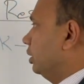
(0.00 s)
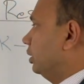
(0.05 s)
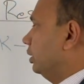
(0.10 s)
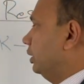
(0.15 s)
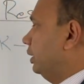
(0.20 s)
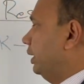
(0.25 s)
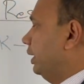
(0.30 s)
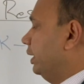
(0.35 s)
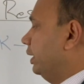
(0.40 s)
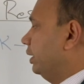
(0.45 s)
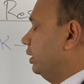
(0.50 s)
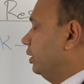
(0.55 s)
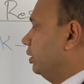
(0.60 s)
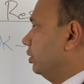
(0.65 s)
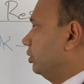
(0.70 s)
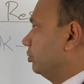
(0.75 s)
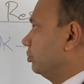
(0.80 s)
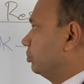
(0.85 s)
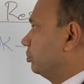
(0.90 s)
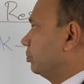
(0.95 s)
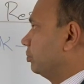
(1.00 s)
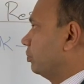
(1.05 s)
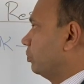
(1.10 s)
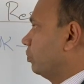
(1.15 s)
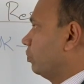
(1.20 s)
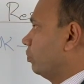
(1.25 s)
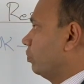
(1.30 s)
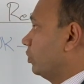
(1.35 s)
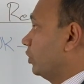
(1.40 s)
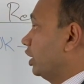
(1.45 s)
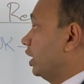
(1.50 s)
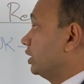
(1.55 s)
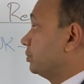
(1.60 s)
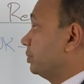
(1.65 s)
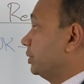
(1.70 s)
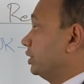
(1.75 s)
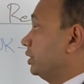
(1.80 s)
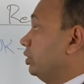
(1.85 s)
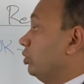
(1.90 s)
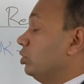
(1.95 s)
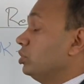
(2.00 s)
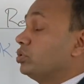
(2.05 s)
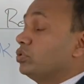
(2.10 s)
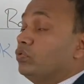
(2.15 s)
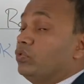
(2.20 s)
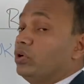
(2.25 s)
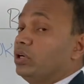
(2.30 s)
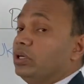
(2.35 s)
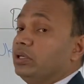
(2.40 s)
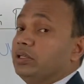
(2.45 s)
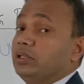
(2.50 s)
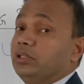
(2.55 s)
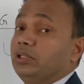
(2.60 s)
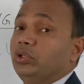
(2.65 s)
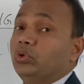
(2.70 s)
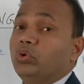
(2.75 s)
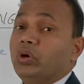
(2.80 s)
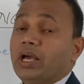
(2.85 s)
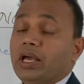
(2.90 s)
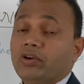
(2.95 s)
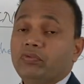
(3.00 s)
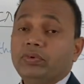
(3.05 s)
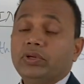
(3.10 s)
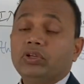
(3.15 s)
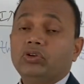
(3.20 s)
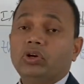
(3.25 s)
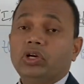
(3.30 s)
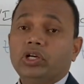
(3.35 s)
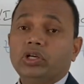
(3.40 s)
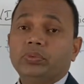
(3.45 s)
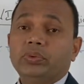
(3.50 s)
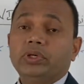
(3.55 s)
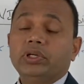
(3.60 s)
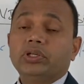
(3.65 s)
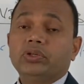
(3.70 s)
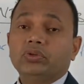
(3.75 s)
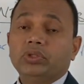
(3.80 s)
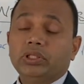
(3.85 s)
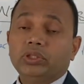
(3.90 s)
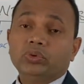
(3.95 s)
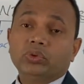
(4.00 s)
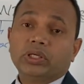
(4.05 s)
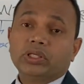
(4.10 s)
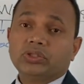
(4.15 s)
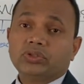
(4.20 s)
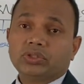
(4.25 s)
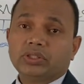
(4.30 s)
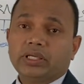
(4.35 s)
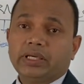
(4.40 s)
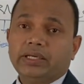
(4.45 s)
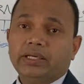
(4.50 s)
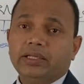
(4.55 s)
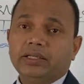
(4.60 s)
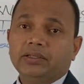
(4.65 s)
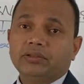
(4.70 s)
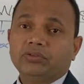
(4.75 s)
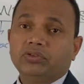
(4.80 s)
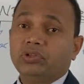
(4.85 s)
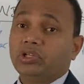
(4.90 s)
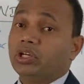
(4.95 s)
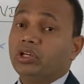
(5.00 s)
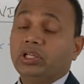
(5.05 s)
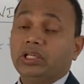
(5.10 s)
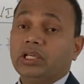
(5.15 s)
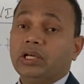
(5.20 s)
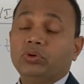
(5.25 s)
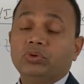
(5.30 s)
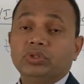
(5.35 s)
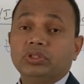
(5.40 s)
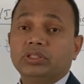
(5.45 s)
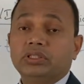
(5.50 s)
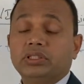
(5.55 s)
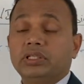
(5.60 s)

Then especially also what you have been contributing to the UK society. If you're a renowned